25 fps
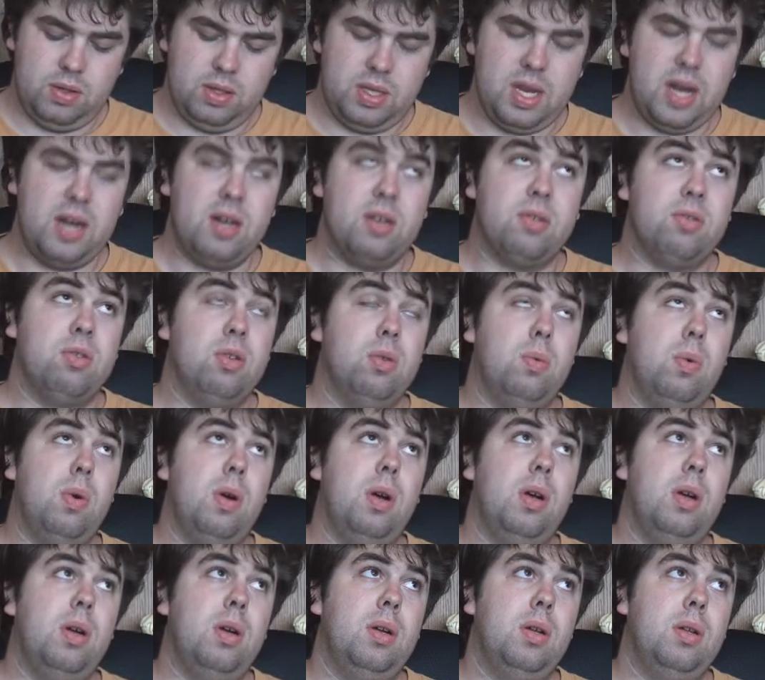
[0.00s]
dinosaur
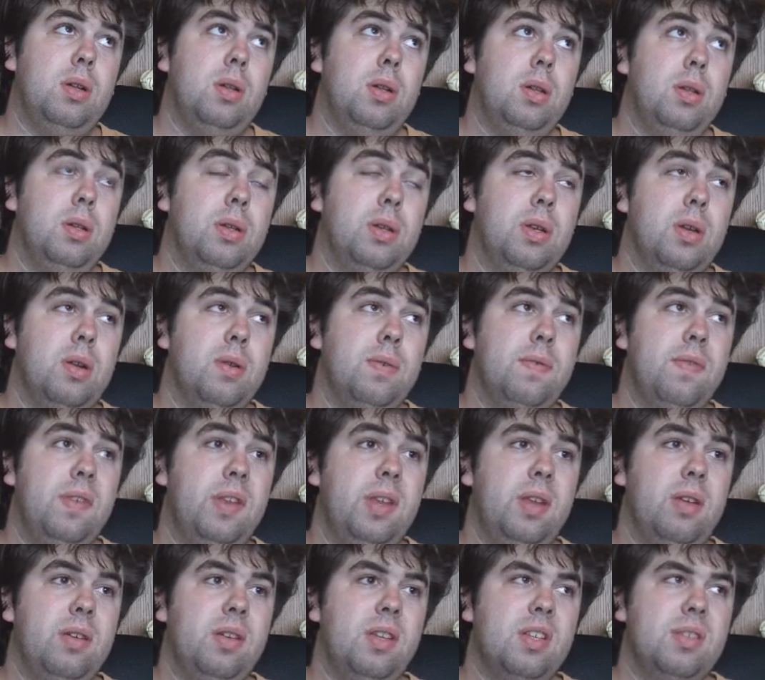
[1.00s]
wall, you know,
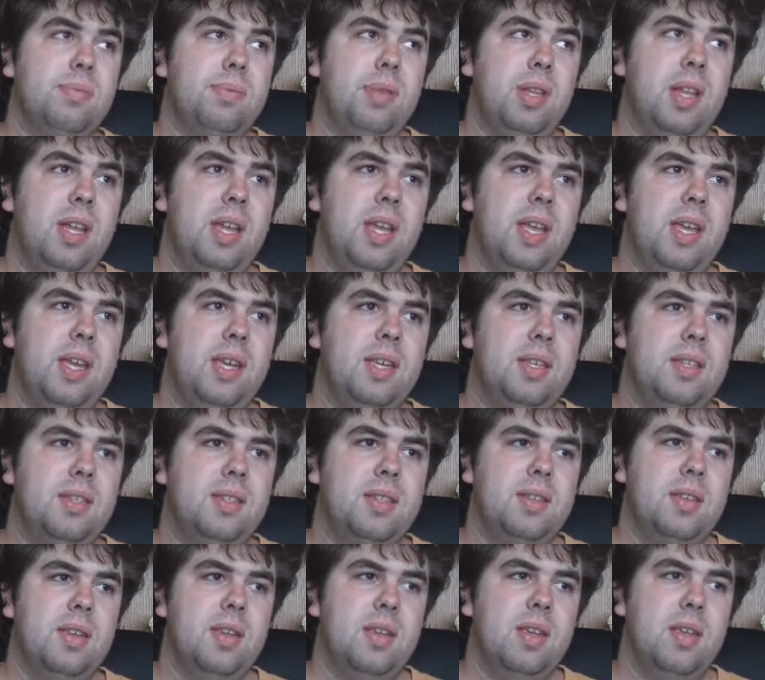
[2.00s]
video
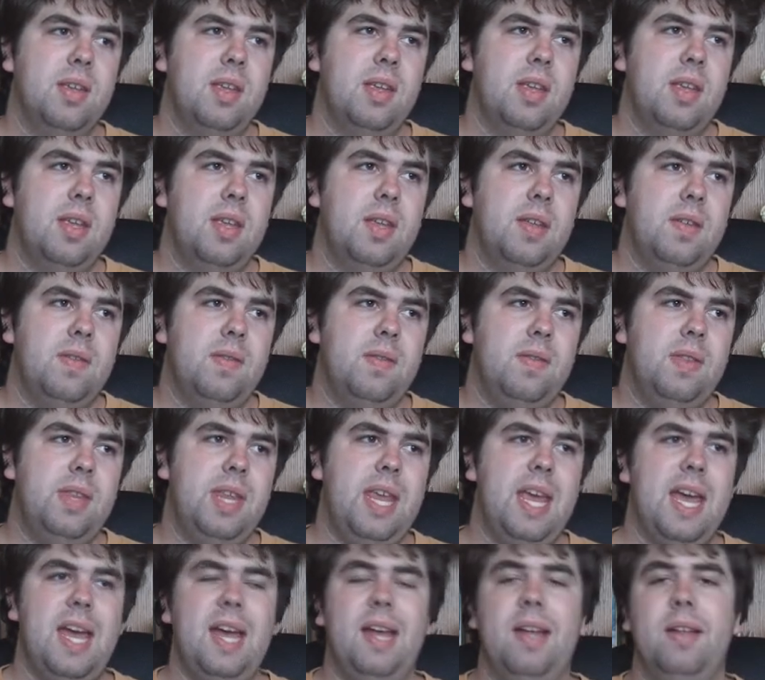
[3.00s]
displays.
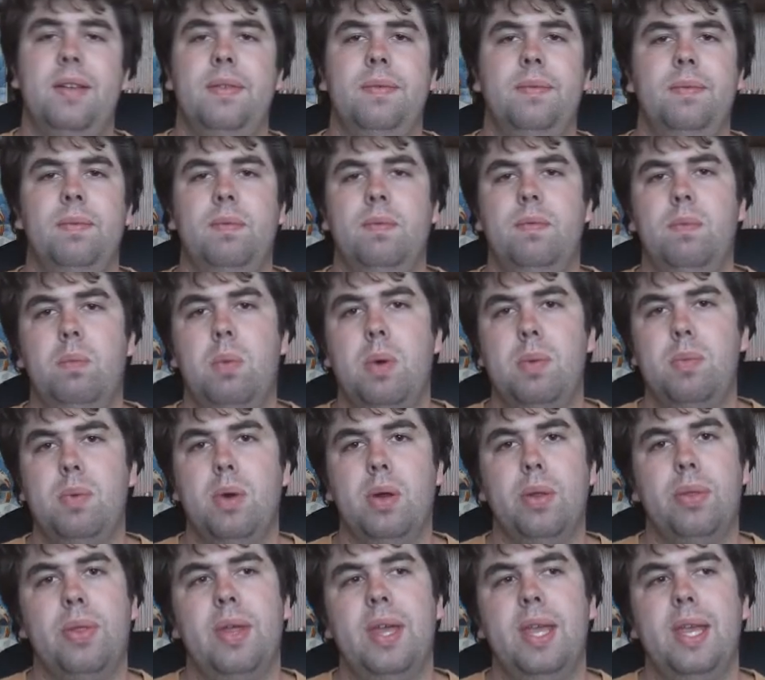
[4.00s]
Yeah, one
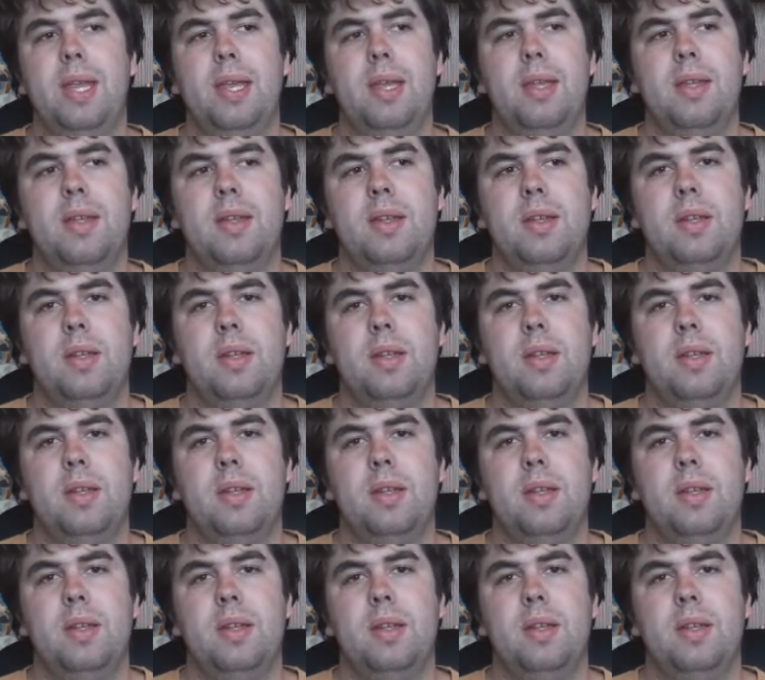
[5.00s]
more thing.